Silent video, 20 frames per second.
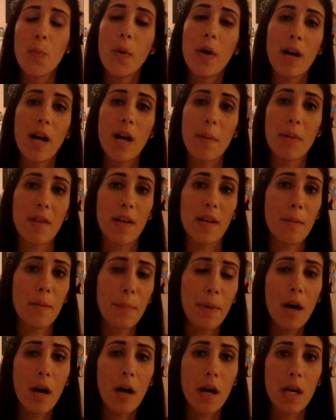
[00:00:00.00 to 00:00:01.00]
put it up in like a
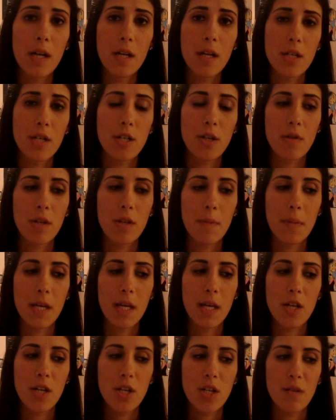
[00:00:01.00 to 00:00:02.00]
bun to go to the
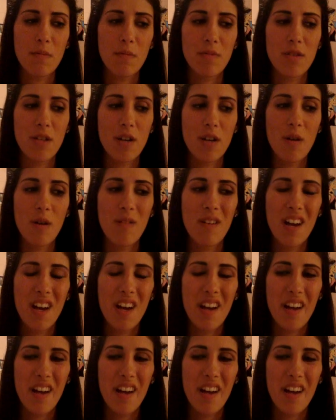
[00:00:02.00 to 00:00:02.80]
beach, so